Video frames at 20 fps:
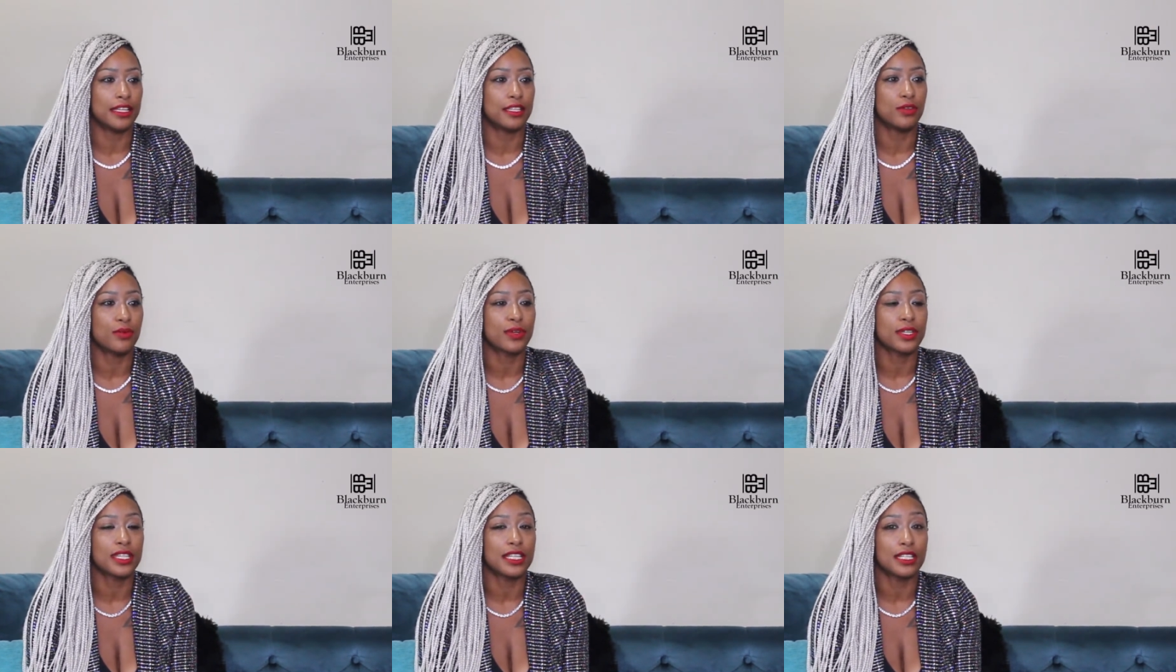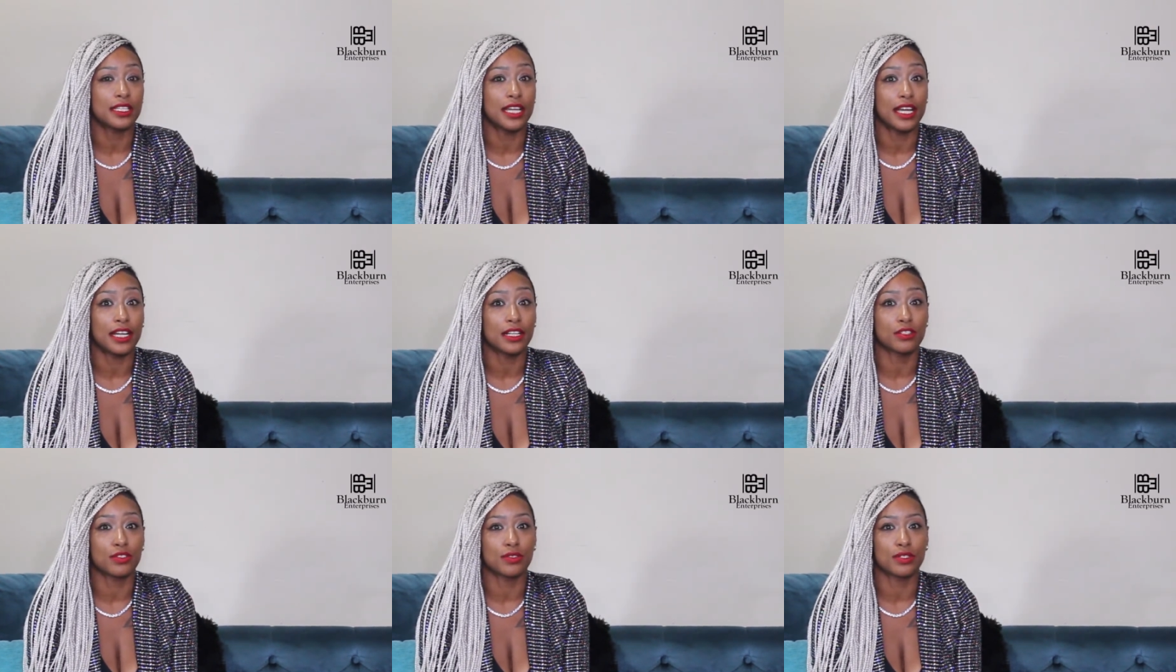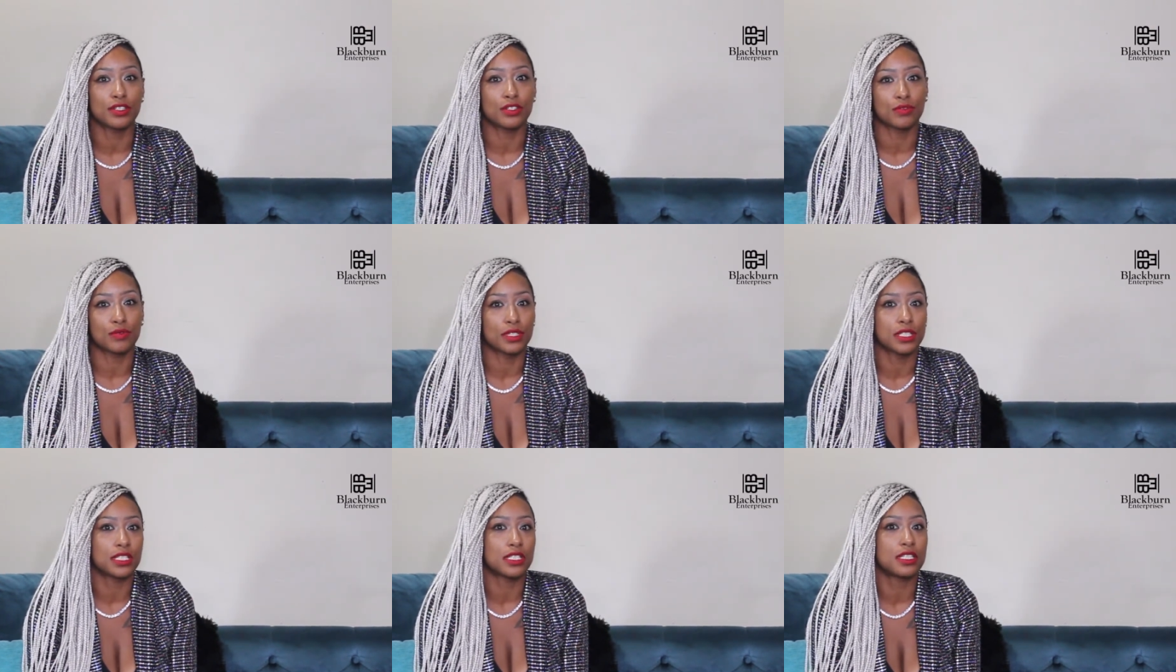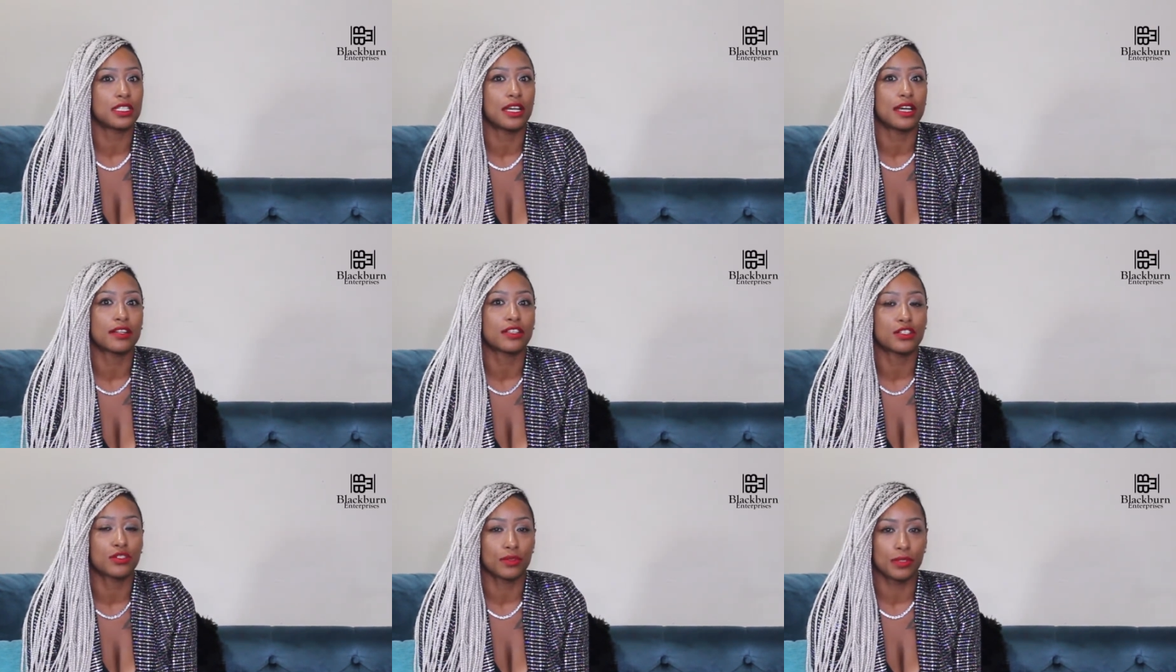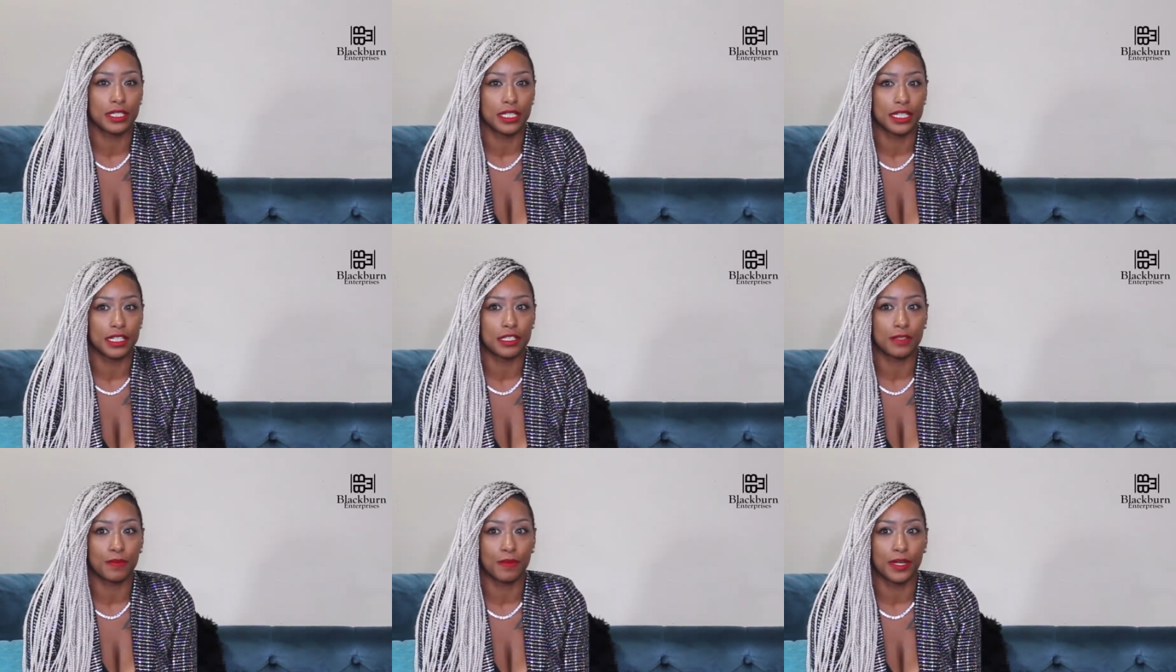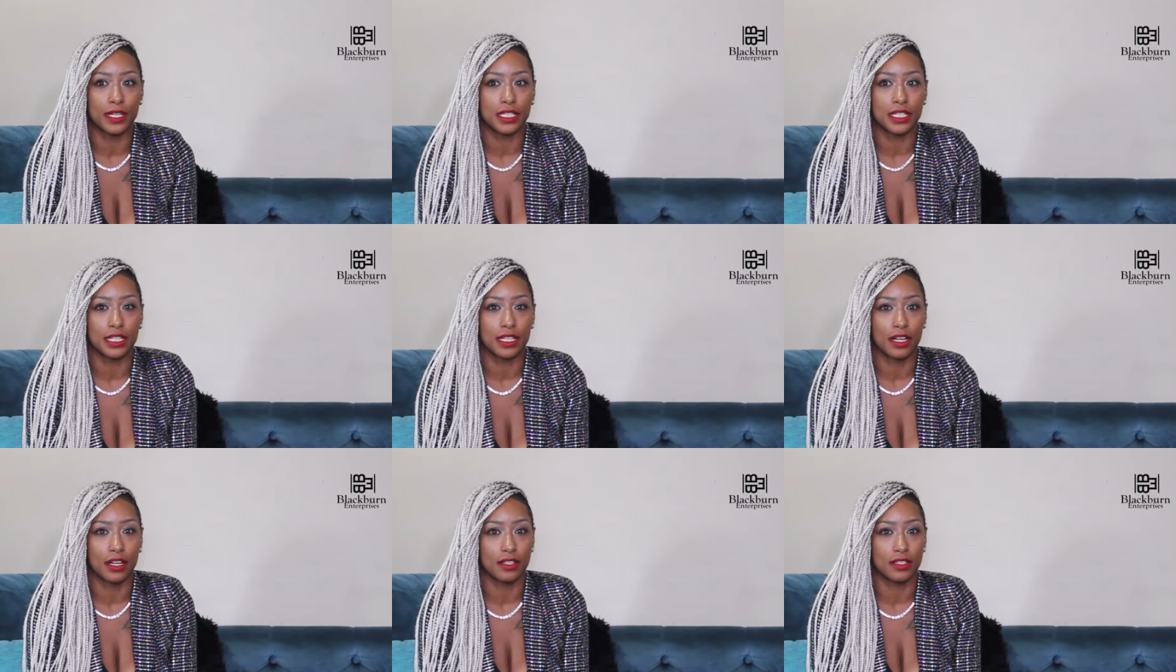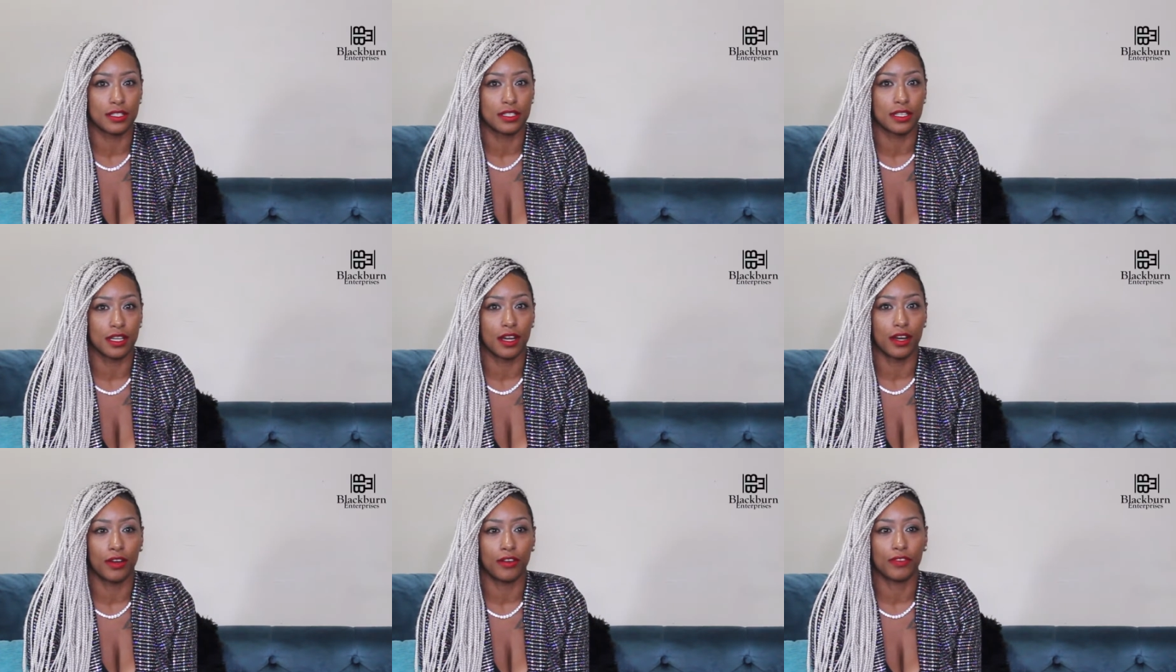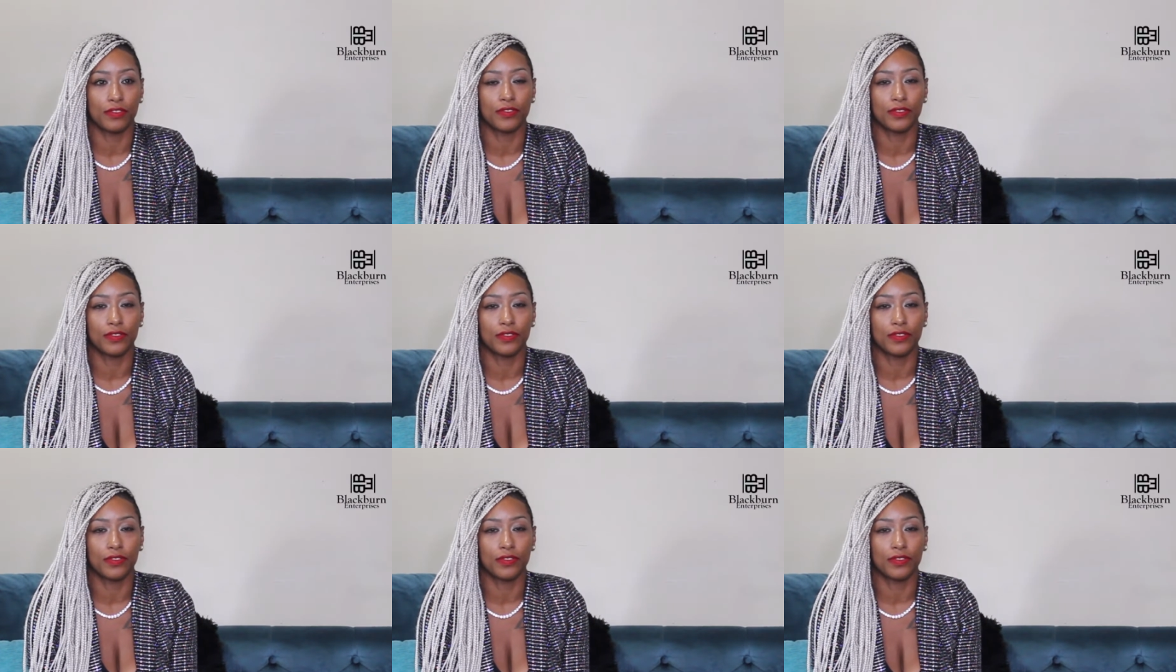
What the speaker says: Dorothy Dandridge was sexually expressing herself.